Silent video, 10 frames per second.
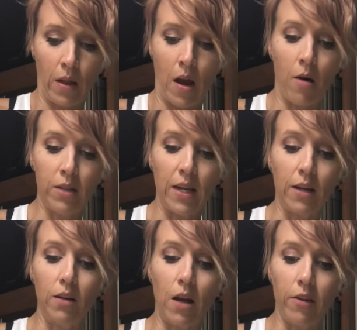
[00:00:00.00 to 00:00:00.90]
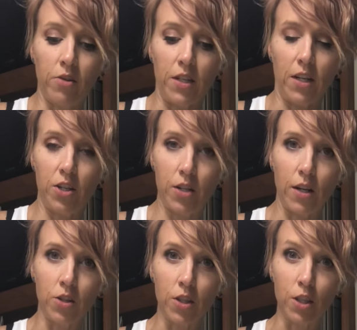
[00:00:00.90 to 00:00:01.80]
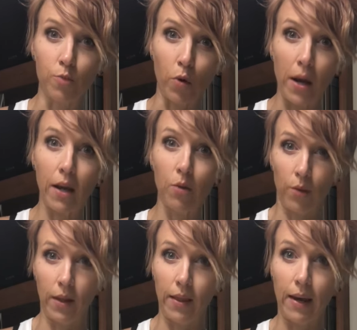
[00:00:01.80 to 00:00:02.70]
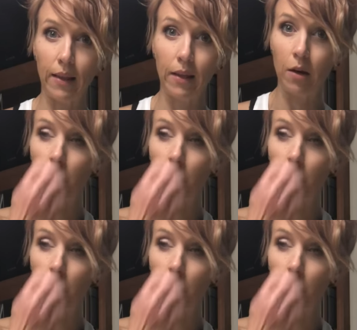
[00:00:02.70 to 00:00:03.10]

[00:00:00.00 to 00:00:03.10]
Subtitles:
I'll take another dish and just spray it really lightly